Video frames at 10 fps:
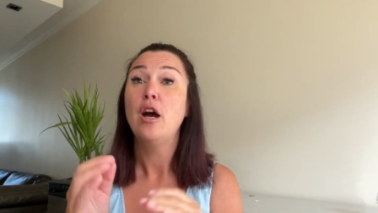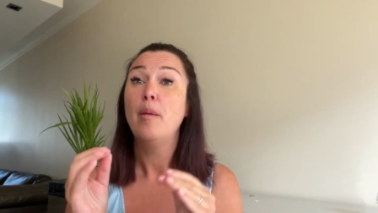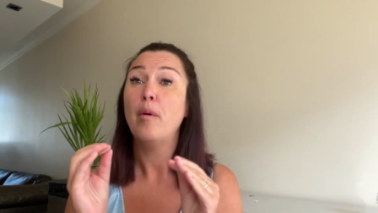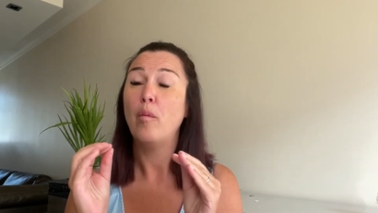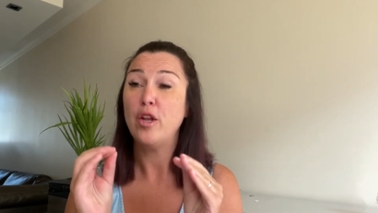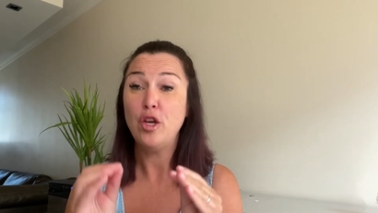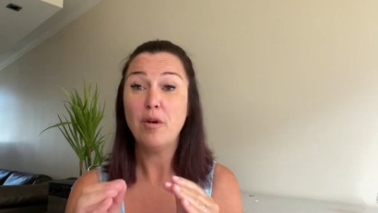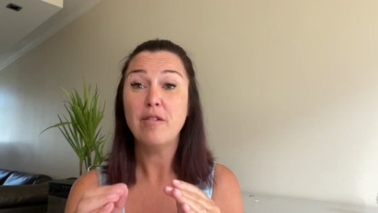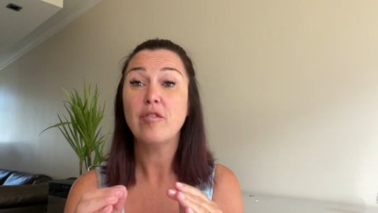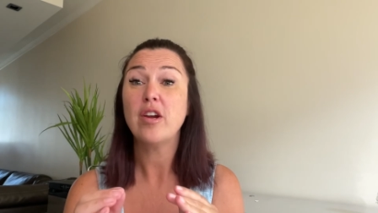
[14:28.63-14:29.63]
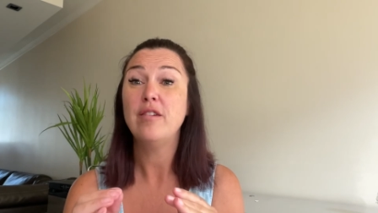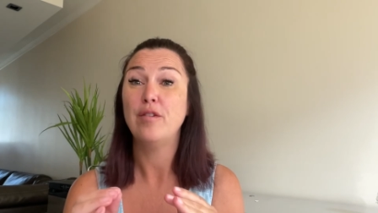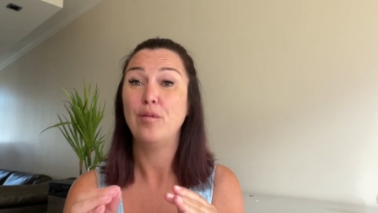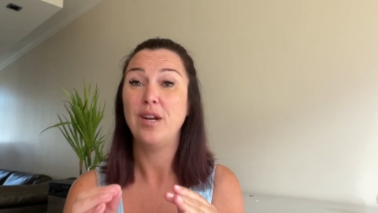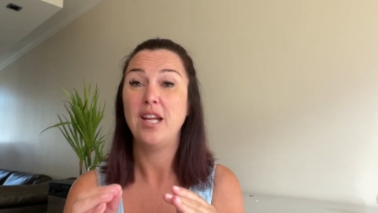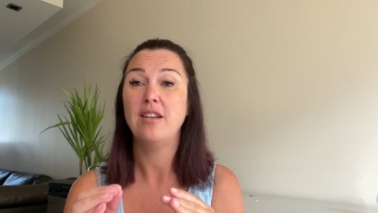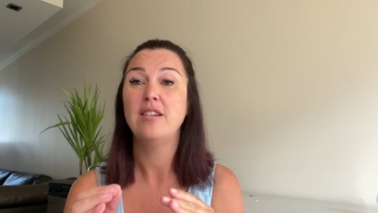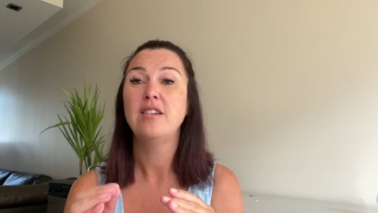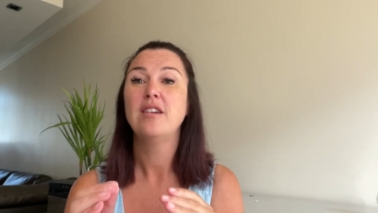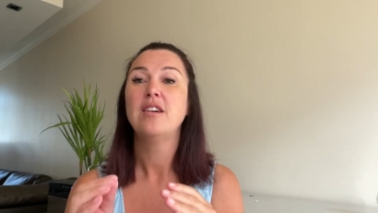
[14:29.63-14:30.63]
But when you are free falling,
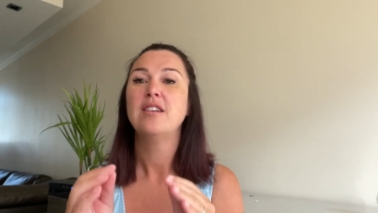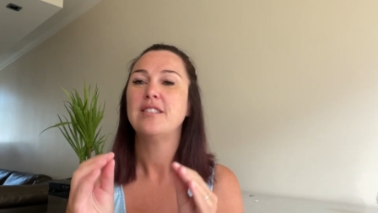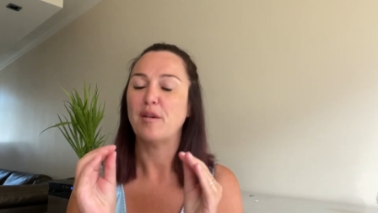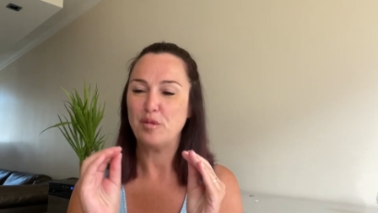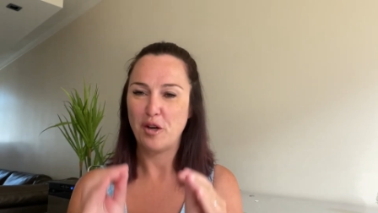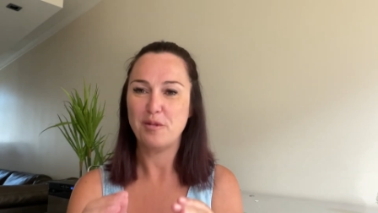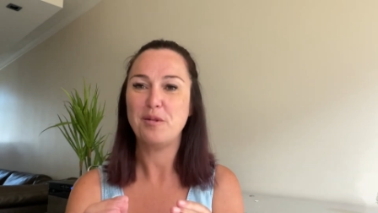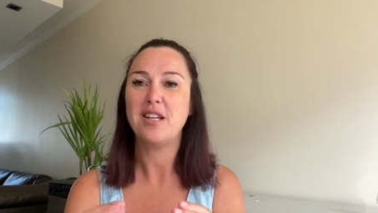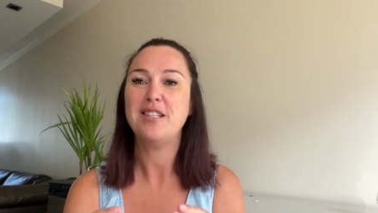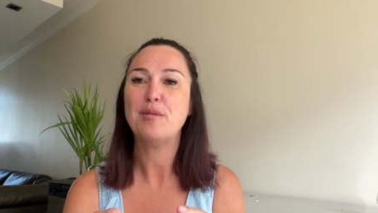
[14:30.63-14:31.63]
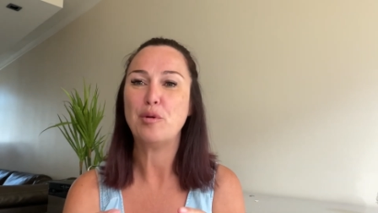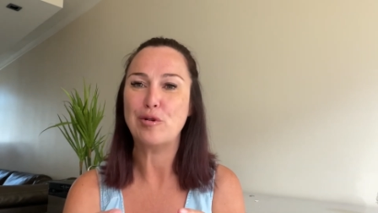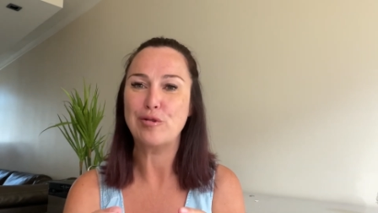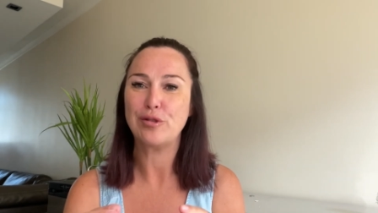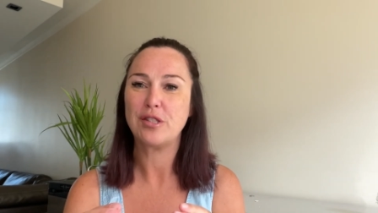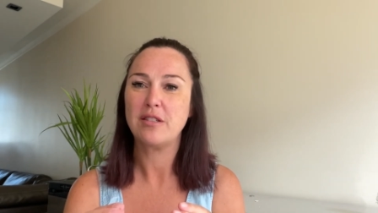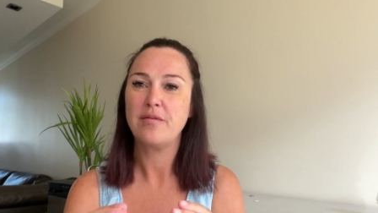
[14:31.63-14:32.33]
sometimes we need to pause.